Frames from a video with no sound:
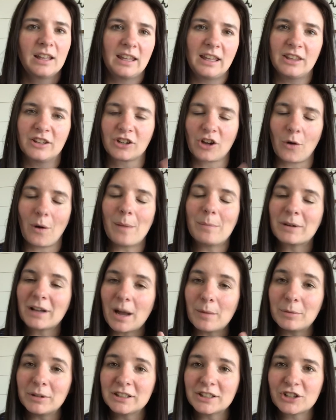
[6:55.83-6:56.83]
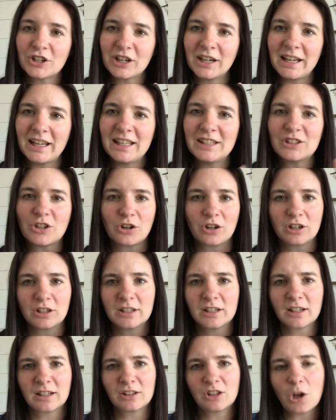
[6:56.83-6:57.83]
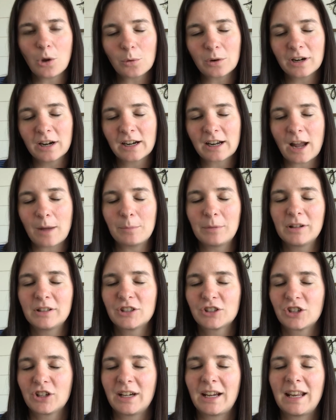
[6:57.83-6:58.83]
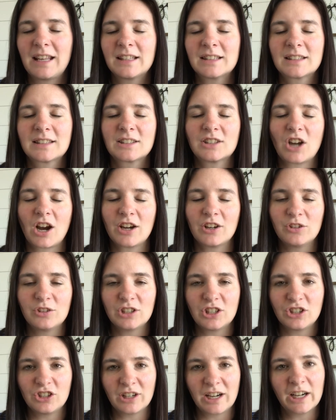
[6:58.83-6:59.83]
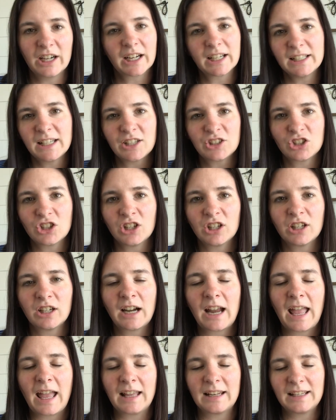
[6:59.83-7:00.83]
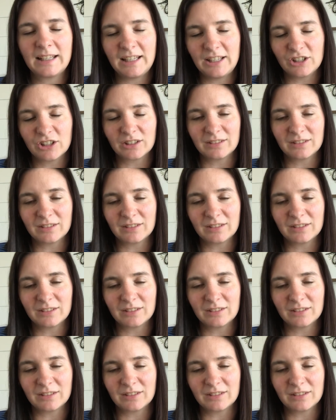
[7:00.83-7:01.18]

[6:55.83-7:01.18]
Either go up a couple degrees or lower a couple degrees. Start using your air conditioner and heater